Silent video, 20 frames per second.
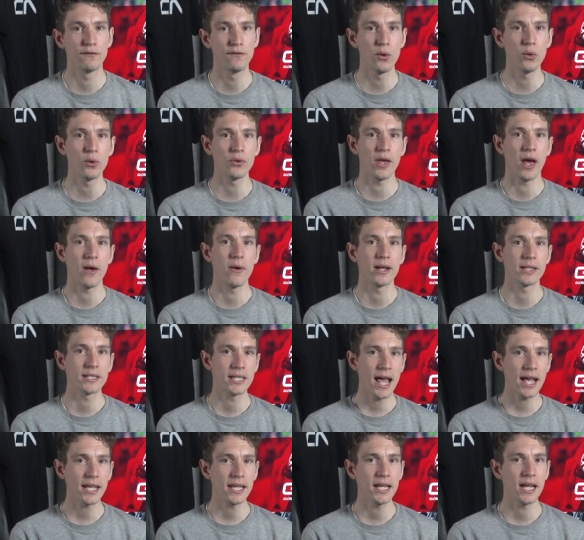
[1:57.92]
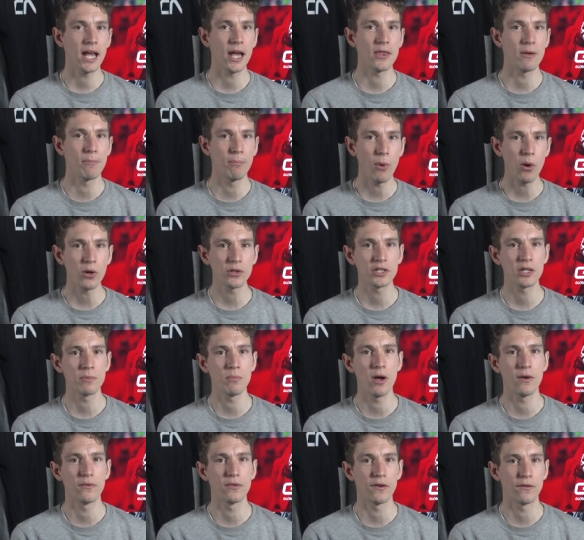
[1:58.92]
four though, attacking at the
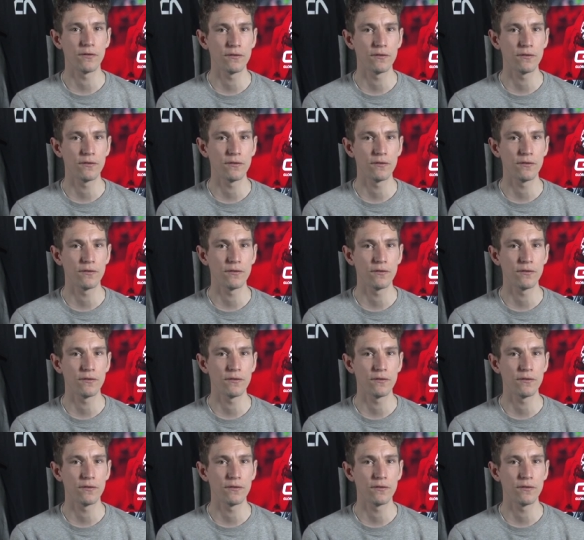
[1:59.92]
bottom of the